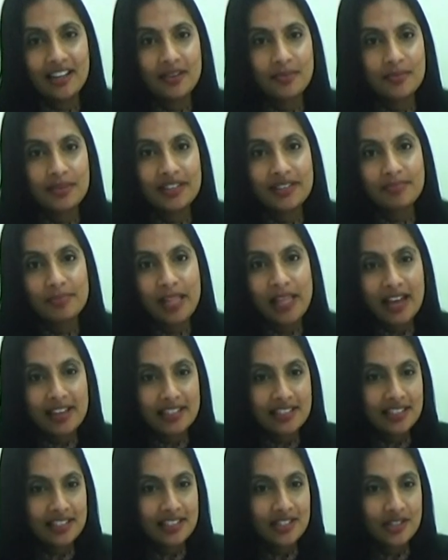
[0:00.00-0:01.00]
I'm a
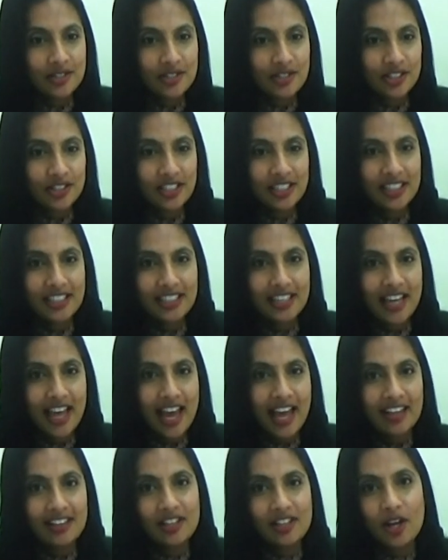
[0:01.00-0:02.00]
plastic surgeon
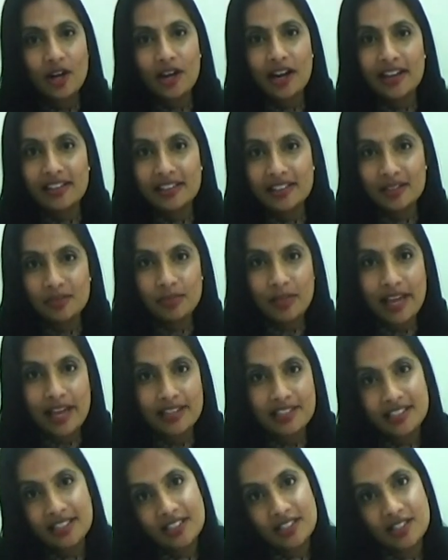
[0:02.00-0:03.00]
at Long Island
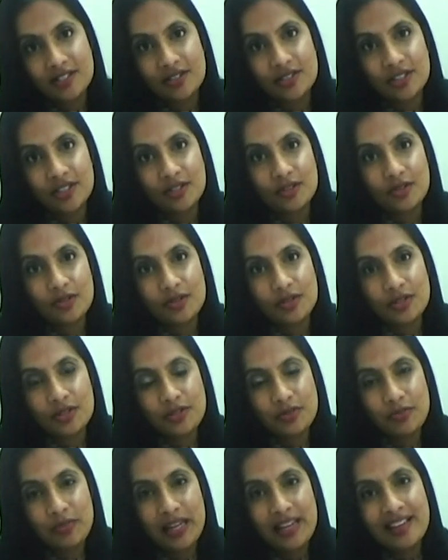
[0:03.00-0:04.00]
Plastic Surgical
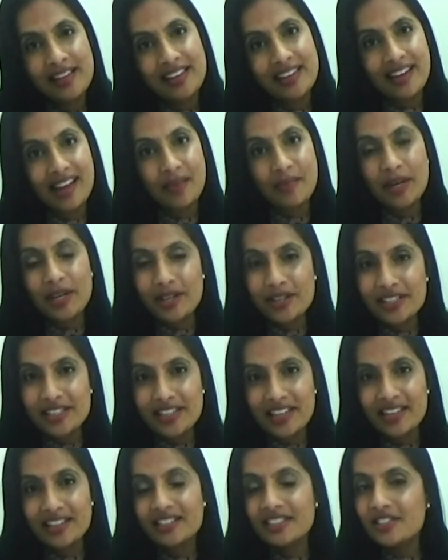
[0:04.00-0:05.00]
Group, and I'm here
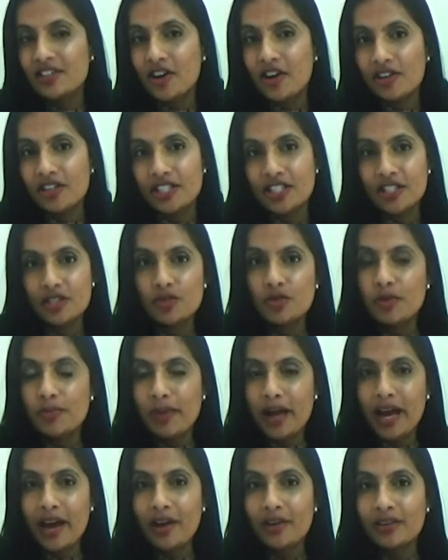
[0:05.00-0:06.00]
today to talk to you
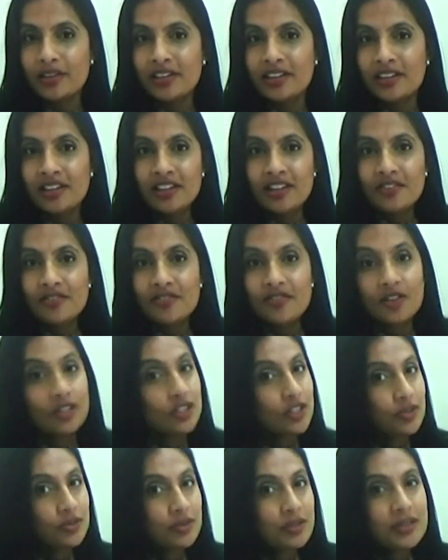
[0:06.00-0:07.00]
about
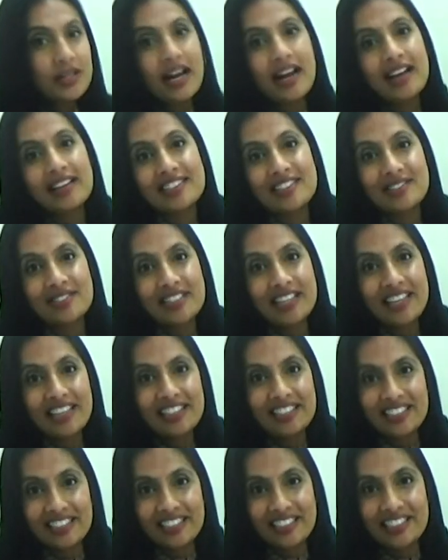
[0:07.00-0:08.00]
virtual
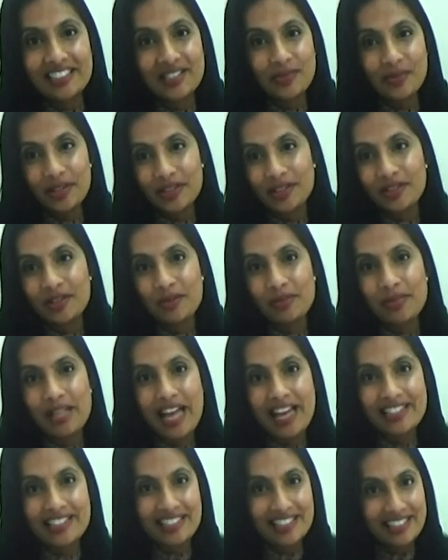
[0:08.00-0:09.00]
consultations with your
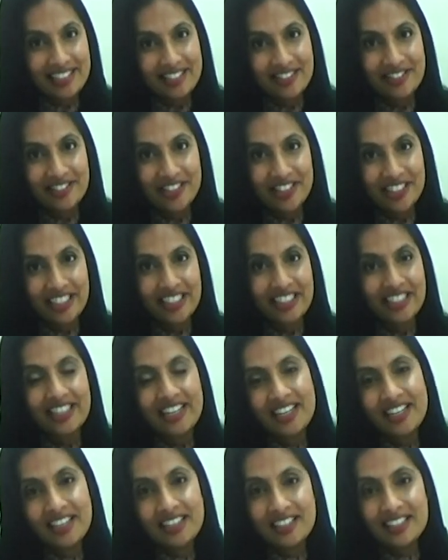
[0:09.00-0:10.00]
plastic surgeon.
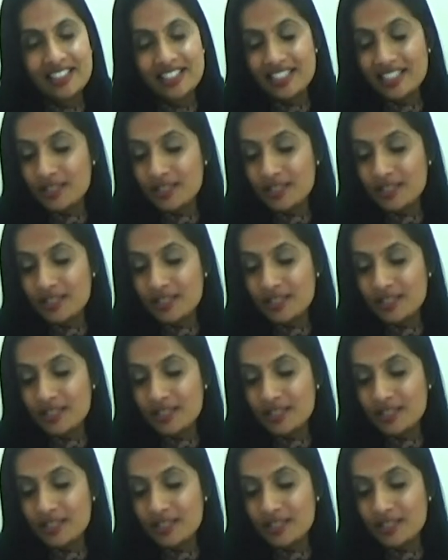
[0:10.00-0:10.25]
This